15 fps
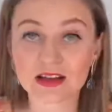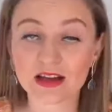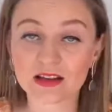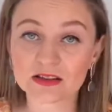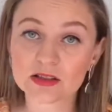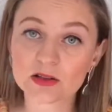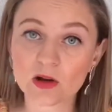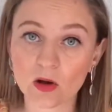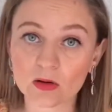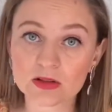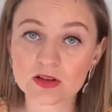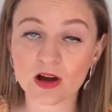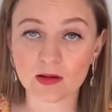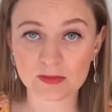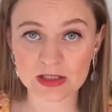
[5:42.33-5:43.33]
I had to go
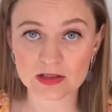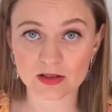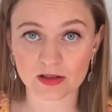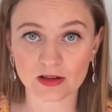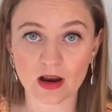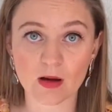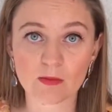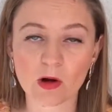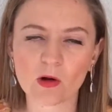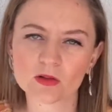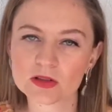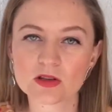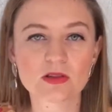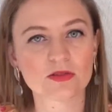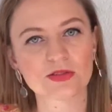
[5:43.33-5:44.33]
to Amsterdam.
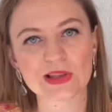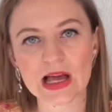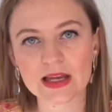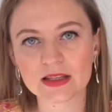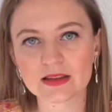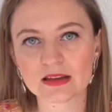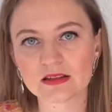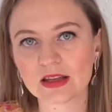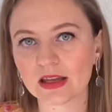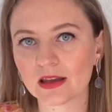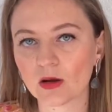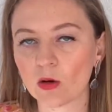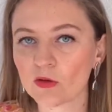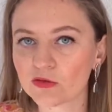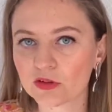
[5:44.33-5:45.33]
Also, the flight that
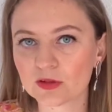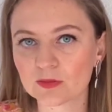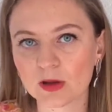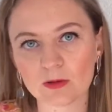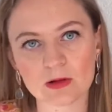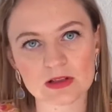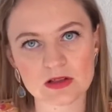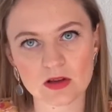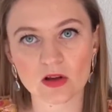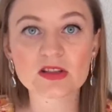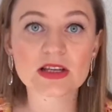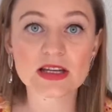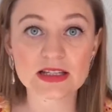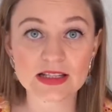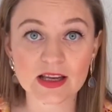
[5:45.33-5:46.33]
they offered me was
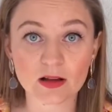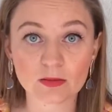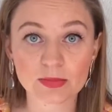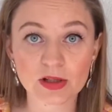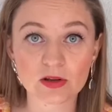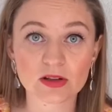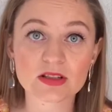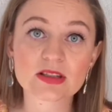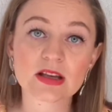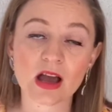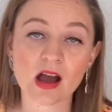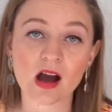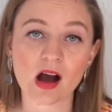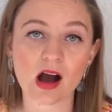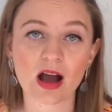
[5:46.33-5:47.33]
not ideal because
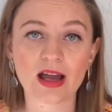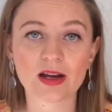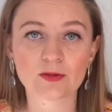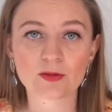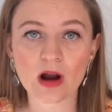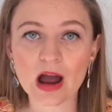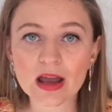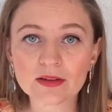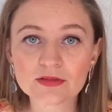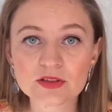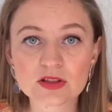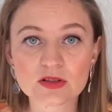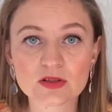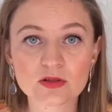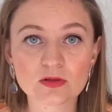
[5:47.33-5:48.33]
I
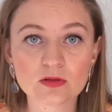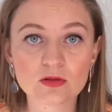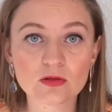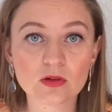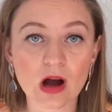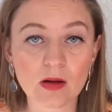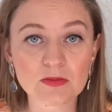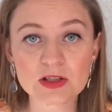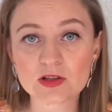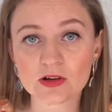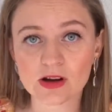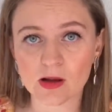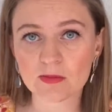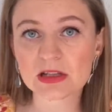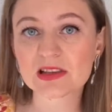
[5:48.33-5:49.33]
arrived to
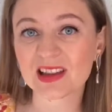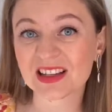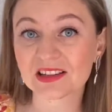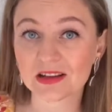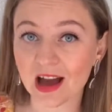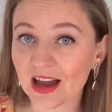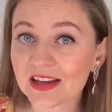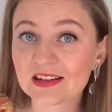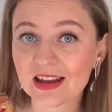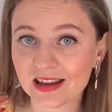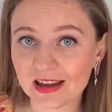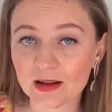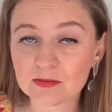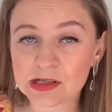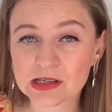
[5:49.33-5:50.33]
Amsterdam at like 9
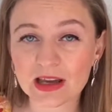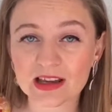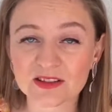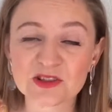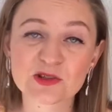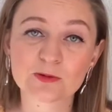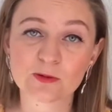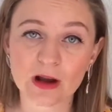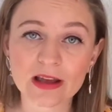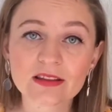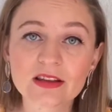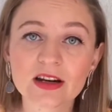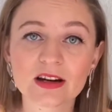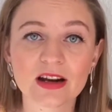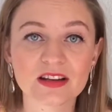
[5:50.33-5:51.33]
a.m. and I had to
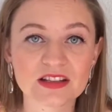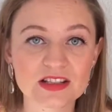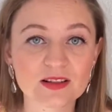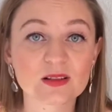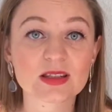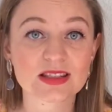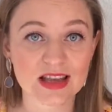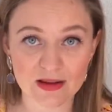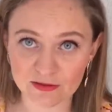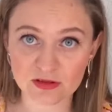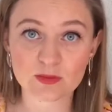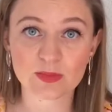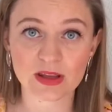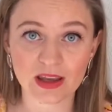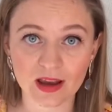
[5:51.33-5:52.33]
wait there until
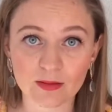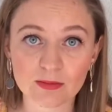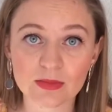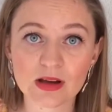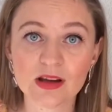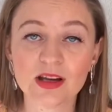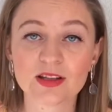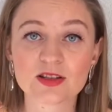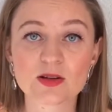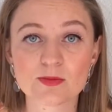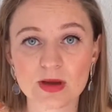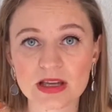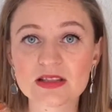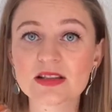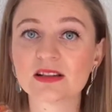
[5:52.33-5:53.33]
7 p.m. So
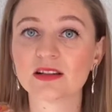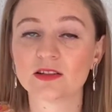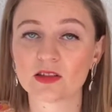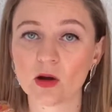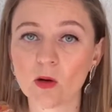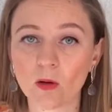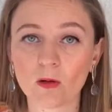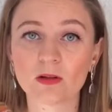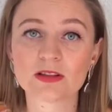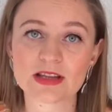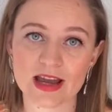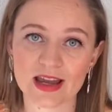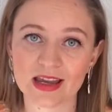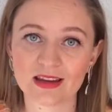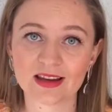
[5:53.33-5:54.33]
basically the whole
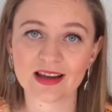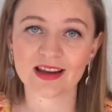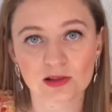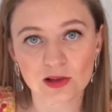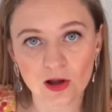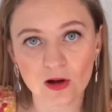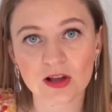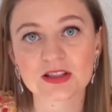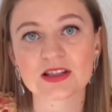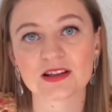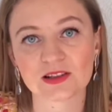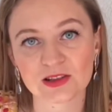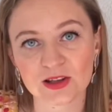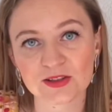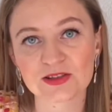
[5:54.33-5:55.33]
day. A
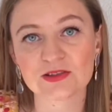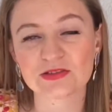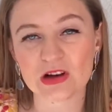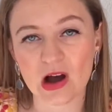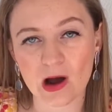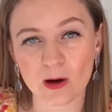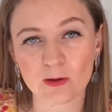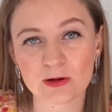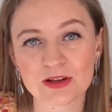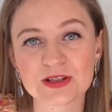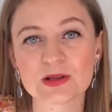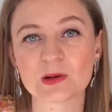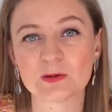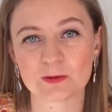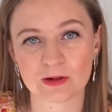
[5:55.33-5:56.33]
lot of
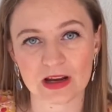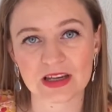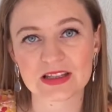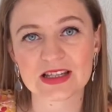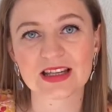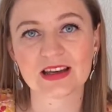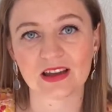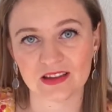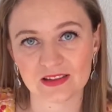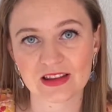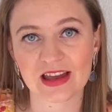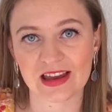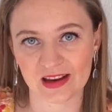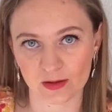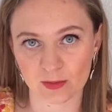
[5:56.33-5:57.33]
hours of waiting in
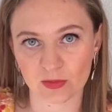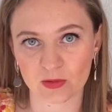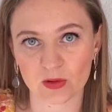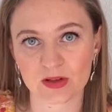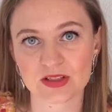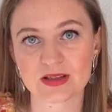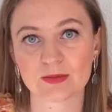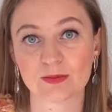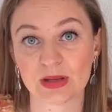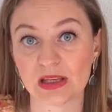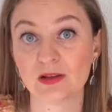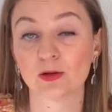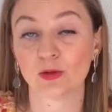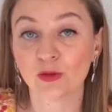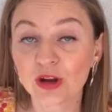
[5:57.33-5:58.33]
the airport,
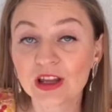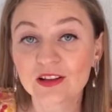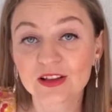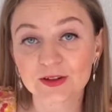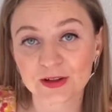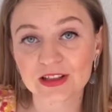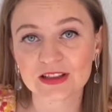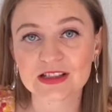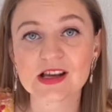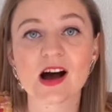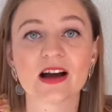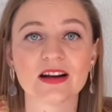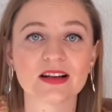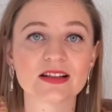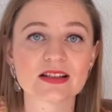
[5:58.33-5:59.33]
being really, really
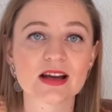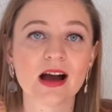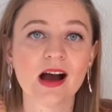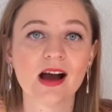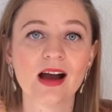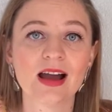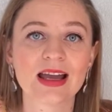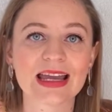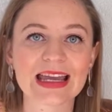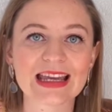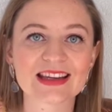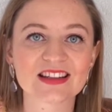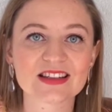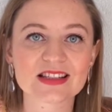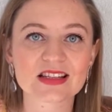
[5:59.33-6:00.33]
tired.
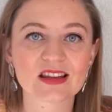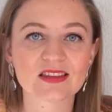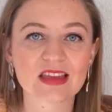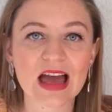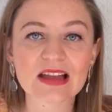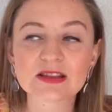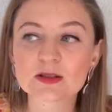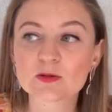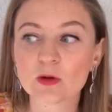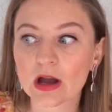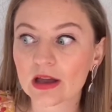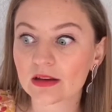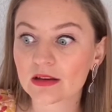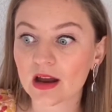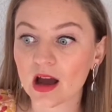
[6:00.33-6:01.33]
And that's
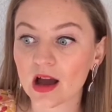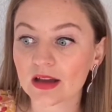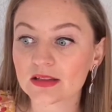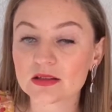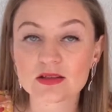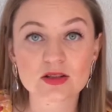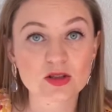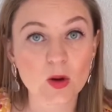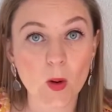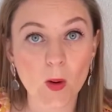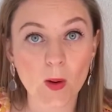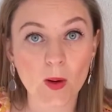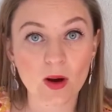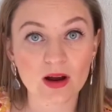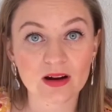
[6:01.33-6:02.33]
when I
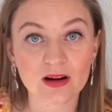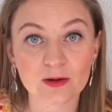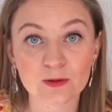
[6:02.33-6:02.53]
saw a